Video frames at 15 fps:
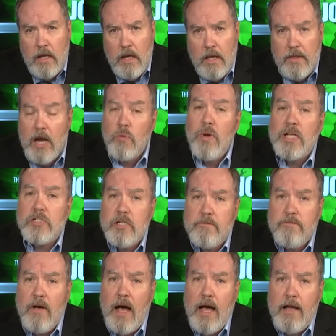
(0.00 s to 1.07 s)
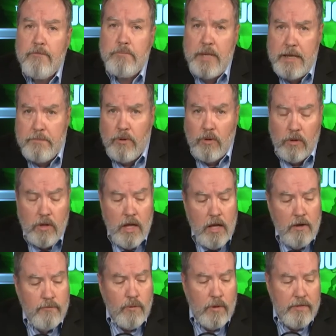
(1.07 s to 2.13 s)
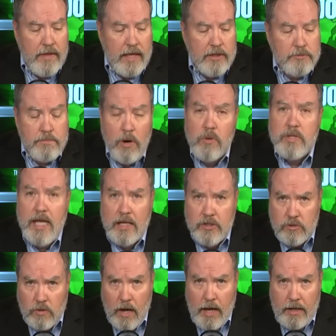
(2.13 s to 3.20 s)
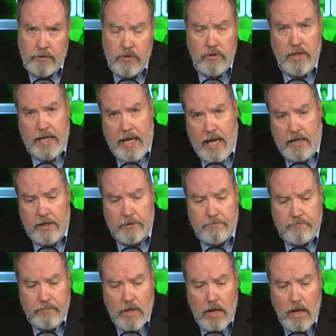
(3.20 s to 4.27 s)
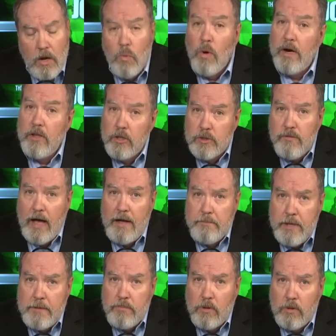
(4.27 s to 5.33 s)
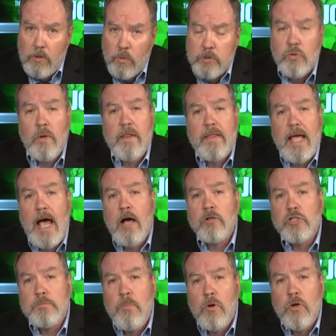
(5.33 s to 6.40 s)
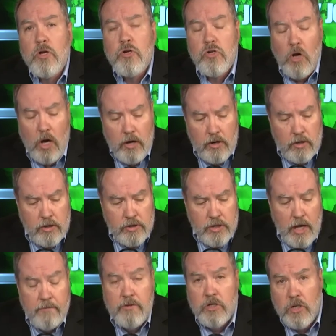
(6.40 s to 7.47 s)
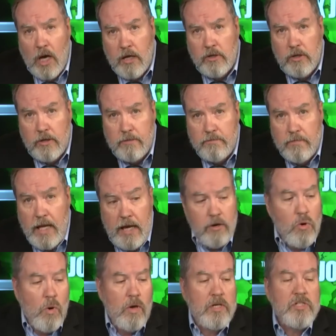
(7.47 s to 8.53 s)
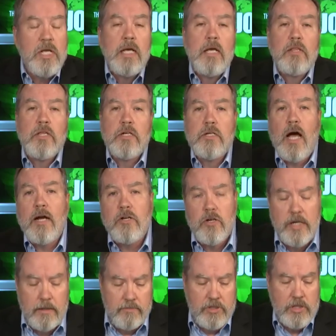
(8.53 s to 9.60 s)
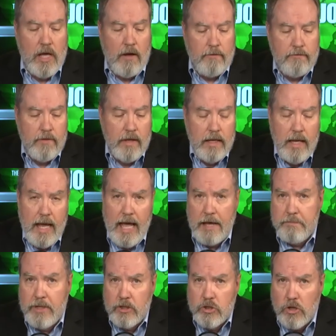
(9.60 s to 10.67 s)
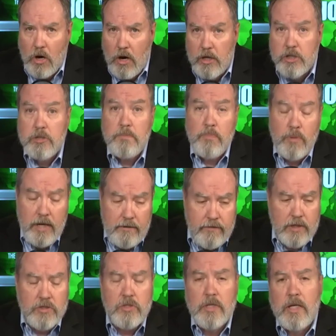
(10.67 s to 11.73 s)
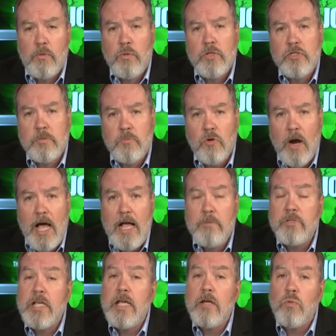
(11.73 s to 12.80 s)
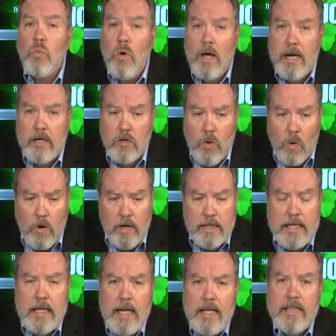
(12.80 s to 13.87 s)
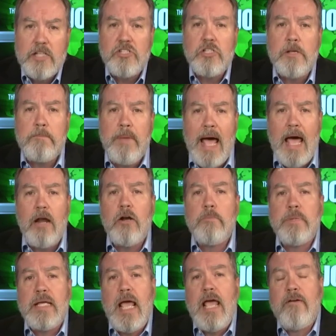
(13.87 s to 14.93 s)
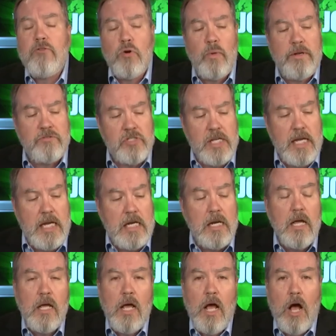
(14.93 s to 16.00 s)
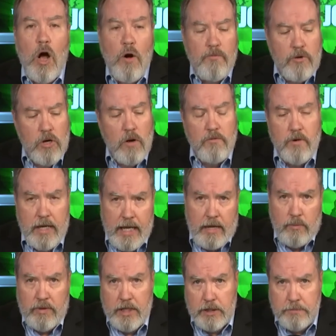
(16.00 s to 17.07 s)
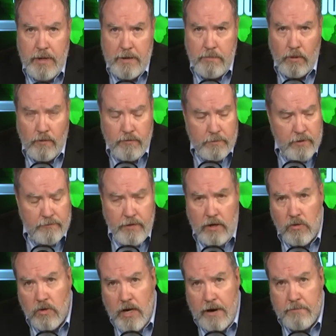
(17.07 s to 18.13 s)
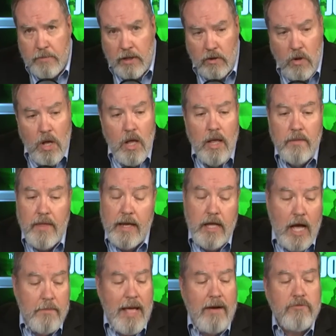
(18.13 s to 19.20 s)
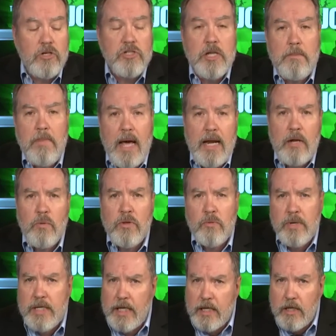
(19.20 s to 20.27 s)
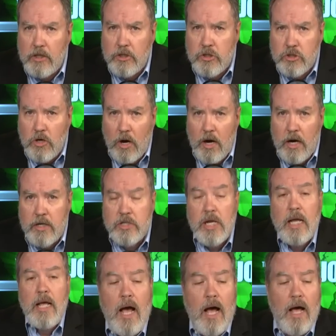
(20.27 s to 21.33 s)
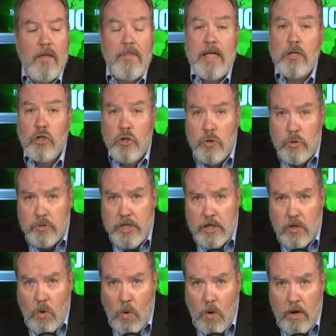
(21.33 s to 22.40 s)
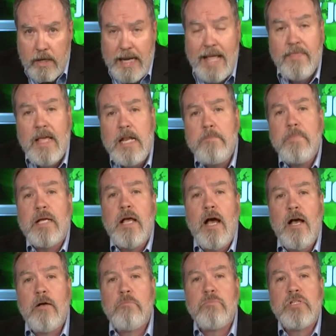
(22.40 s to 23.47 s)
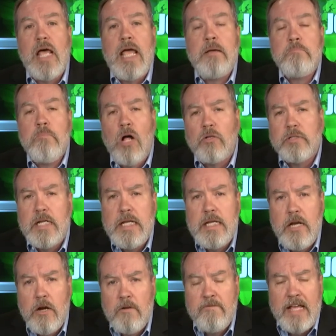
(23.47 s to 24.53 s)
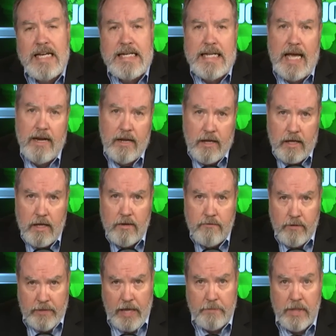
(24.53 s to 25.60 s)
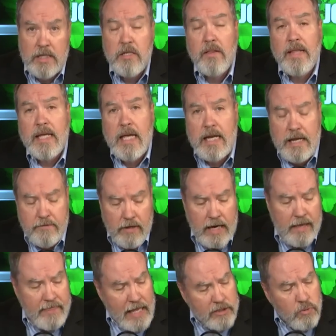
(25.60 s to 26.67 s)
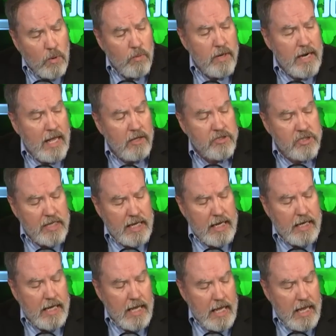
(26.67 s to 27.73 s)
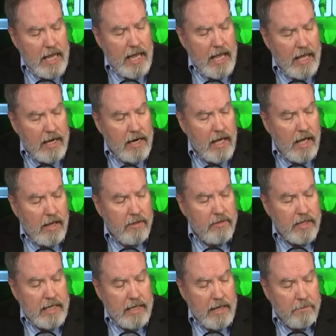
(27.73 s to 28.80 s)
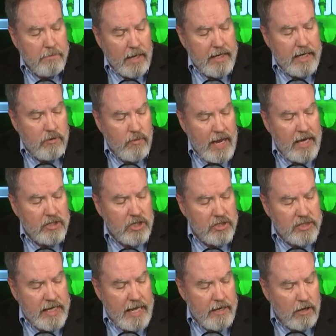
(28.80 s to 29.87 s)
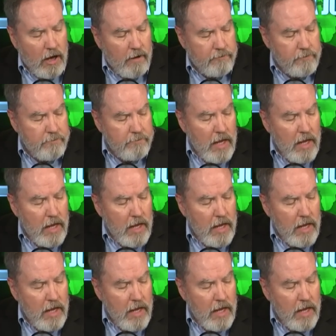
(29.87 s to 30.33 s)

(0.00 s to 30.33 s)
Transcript: They arrested 5 people for this protest ride through the canyon. One of those 5 people was one of the outspoken daughters of the doctor. And of course, the doctor himself had been charged previously with some crimes he had won in court. This is a pattern of behavior we've seen over and over again with these people from the federal government. They come after somebody with a ridiculous charge, they lose in court, and then it becomes a multi-year vendetta for them until they get even. And that's what we're now seeing in the Bundy Ranch standoff.